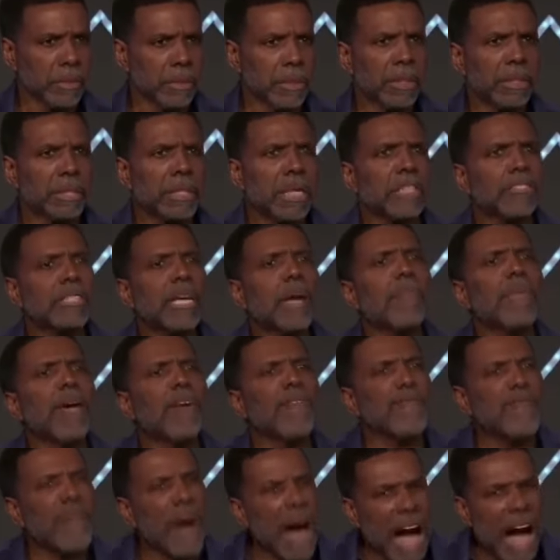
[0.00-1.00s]
Because I'm their
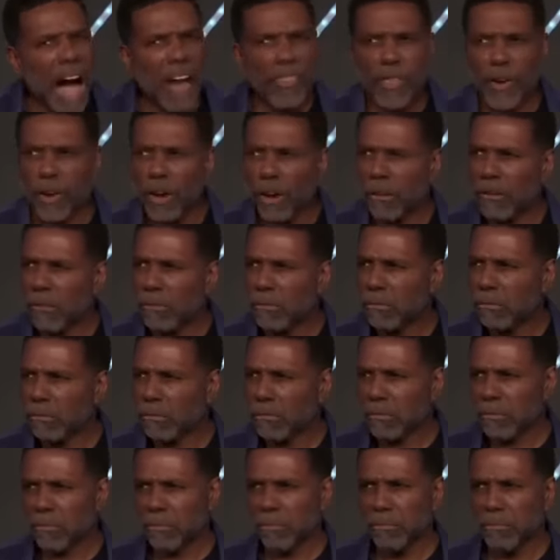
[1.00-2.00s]
father.
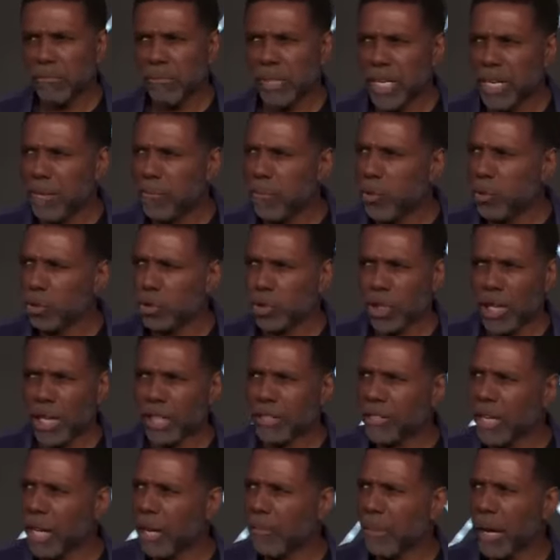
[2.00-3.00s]

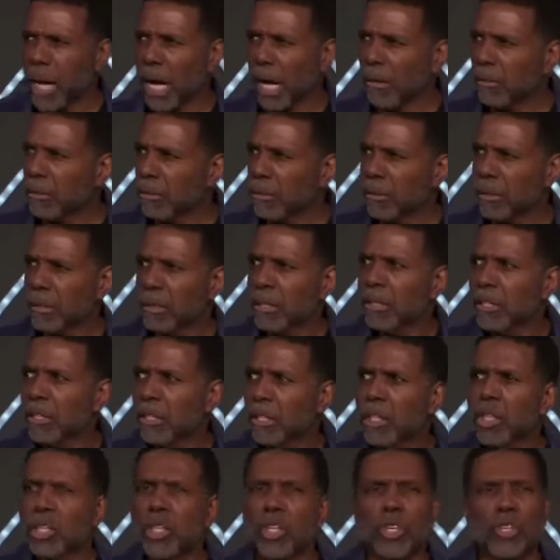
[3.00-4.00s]
Amen.
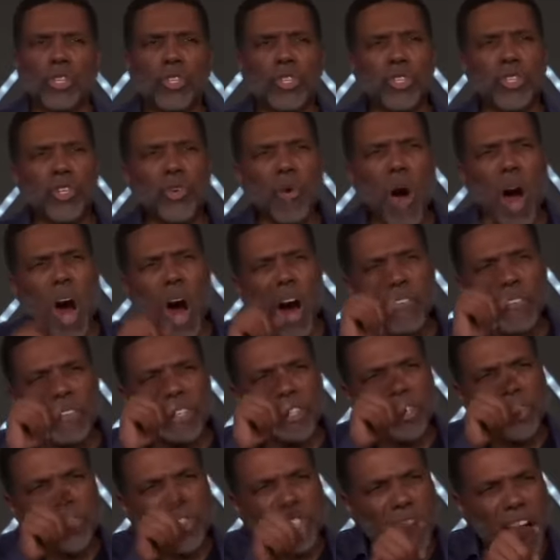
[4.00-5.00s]
You are the
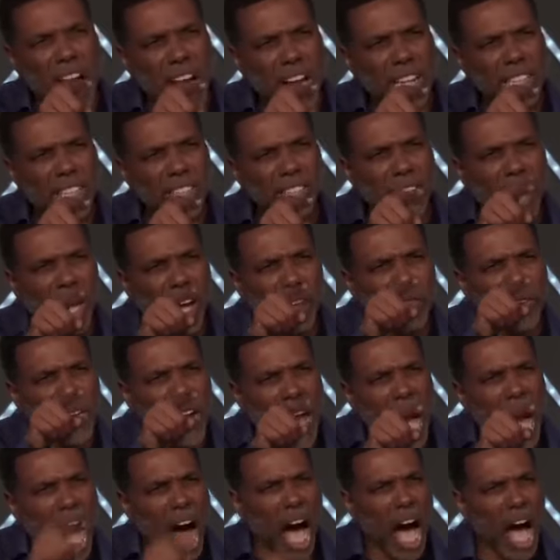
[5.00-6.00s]
sons of
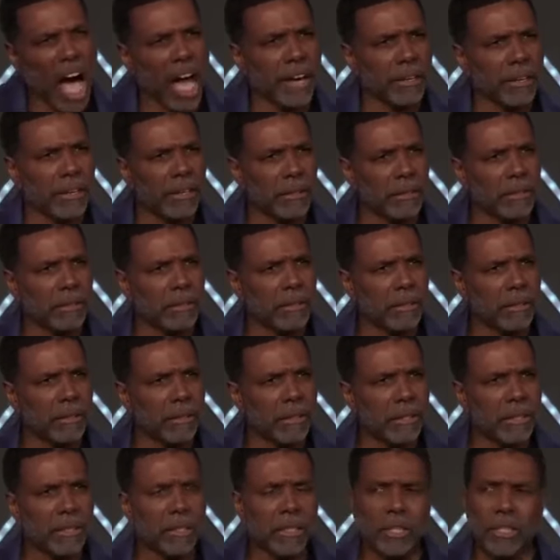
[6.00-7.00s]
God.
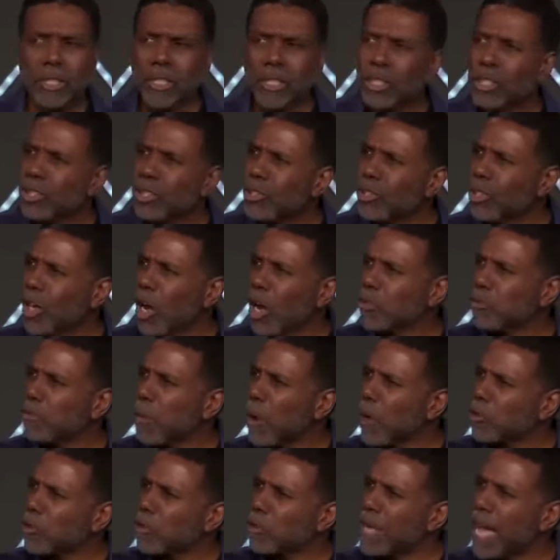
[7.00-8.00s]
Amen. You don't
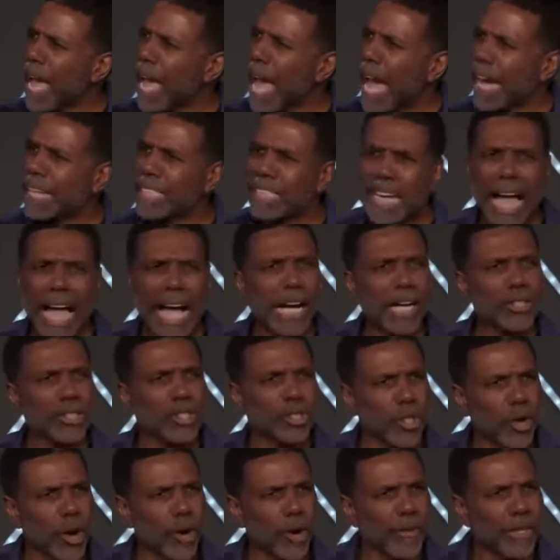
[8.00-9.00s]
supposed to be acting like a
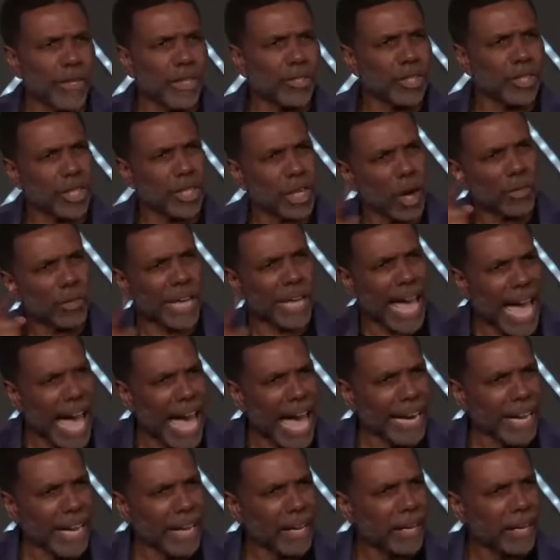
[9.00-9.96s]
servant to your daddy.